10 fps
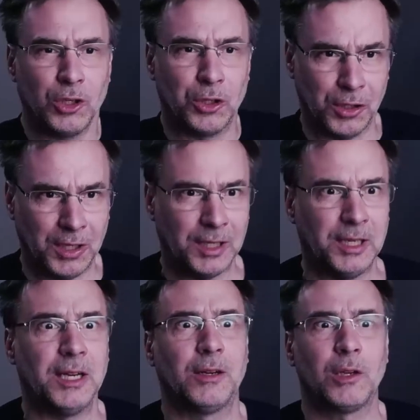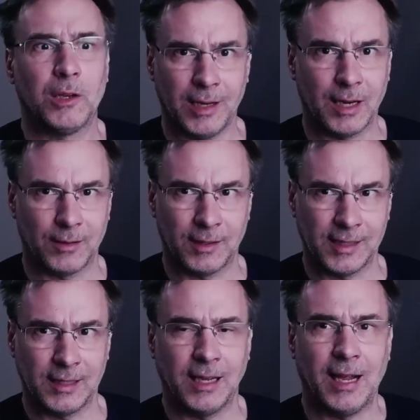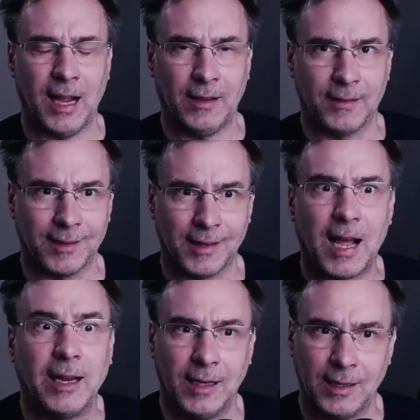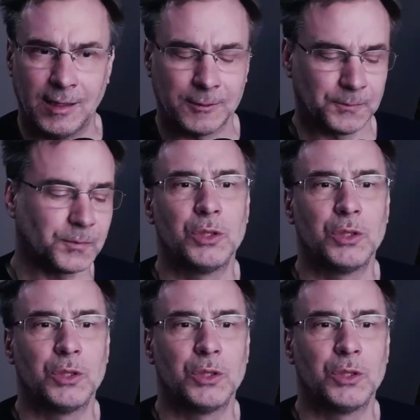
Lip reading: could hear clearly and like.